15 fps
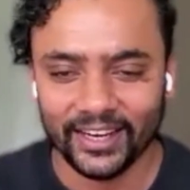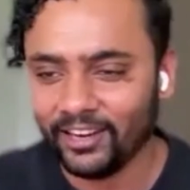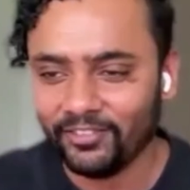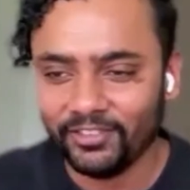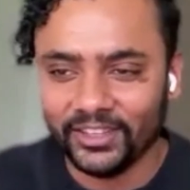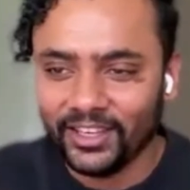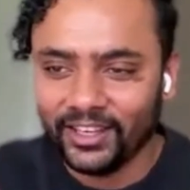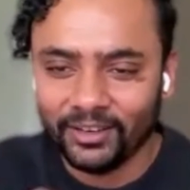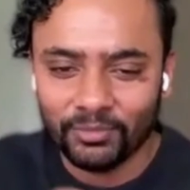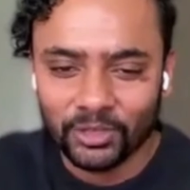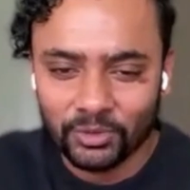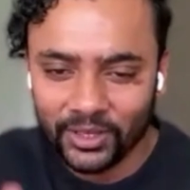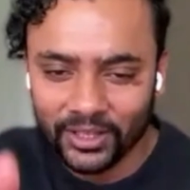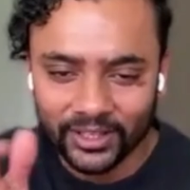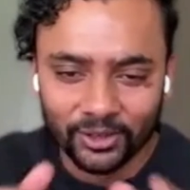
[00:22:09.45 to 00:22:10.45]
and everything in
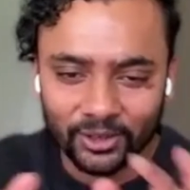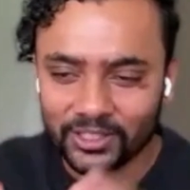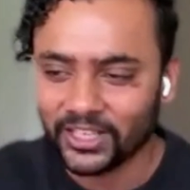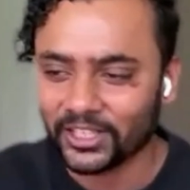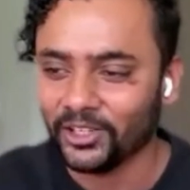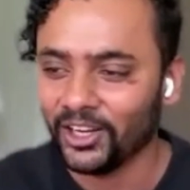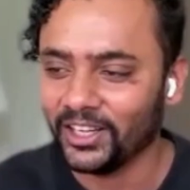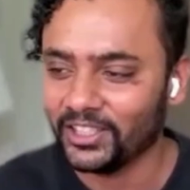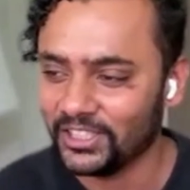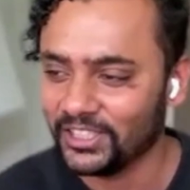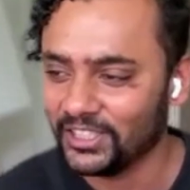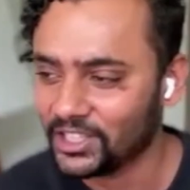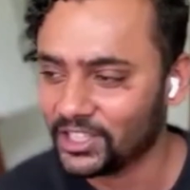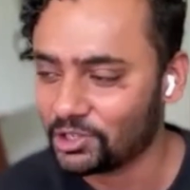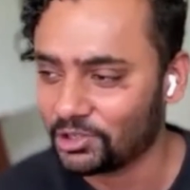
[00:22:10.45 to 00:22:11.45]
between, the whole technology
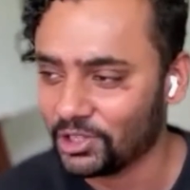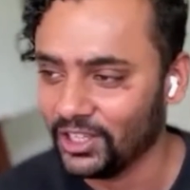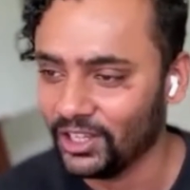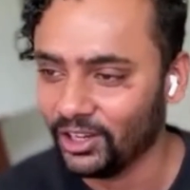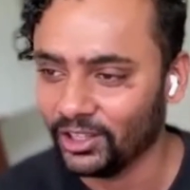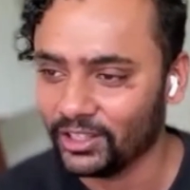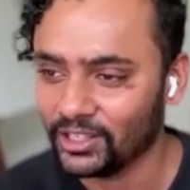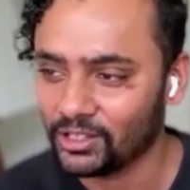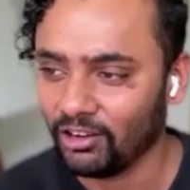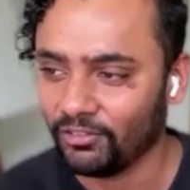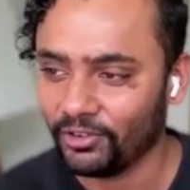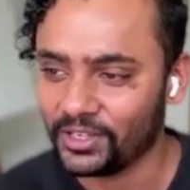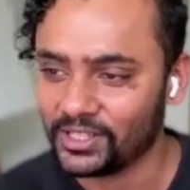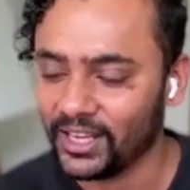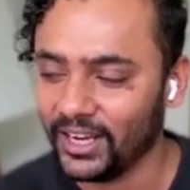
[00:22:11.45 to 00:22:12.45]
industry on the
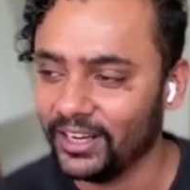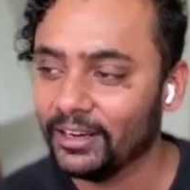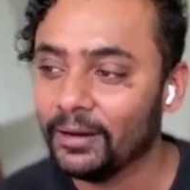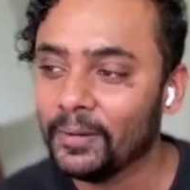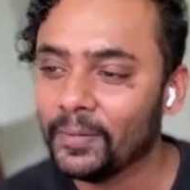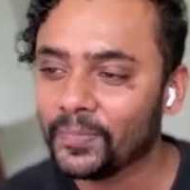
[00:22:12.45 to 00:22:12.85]
software side,